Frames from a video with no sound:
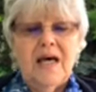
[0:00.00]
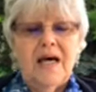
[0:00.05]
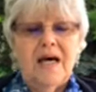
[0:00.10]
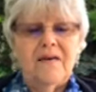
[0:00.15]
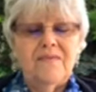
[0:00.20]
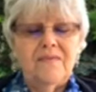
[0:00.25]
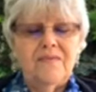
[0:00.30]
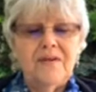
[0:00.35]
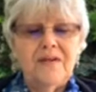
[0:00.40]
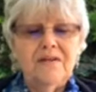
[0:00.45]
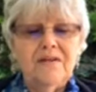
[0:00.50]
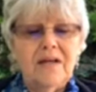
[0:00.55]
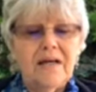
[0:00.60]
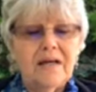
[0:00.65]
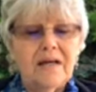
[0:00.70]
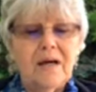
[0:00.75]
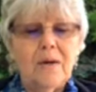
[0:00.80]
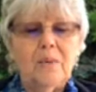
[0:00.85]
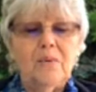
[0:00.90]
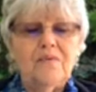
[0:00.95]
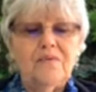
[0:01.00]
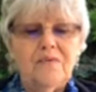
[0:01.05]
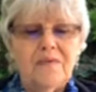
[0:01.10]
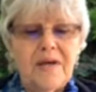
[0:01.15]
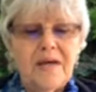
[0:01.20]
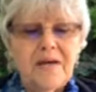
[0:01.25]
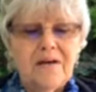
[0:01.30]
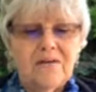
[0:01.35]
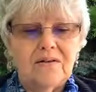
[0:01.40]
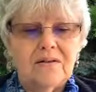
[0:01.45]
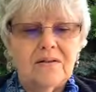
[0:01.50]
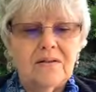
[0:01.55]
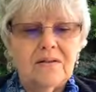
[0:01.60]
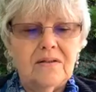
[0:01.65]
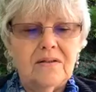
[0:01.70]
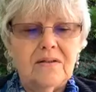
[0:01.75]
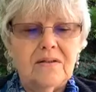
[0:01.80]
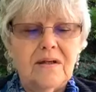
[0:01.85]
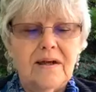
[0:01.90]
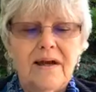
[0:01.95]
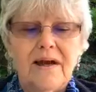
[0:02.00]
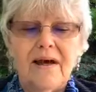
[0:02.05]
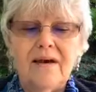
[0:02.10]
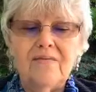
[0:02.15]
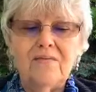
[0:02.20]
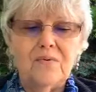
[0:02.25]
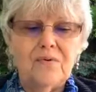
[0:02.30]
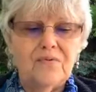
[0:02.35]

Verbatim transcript: I feel like I will fail. I have